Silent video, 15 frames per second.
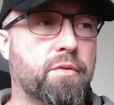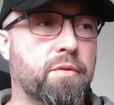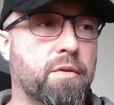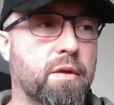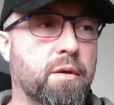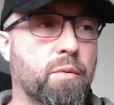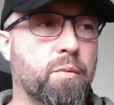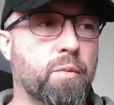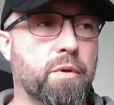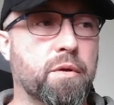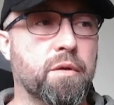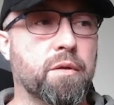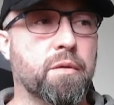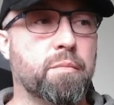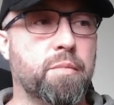that
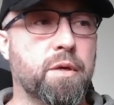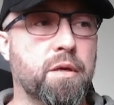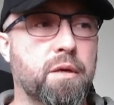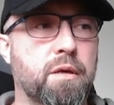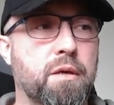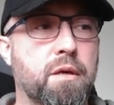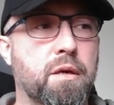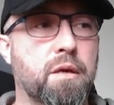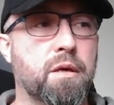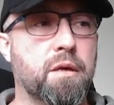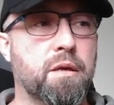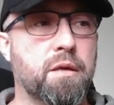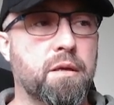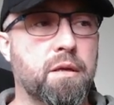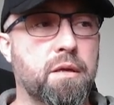will be
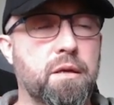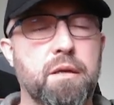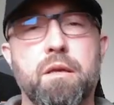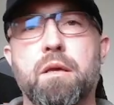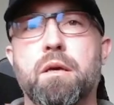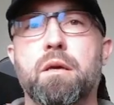needed.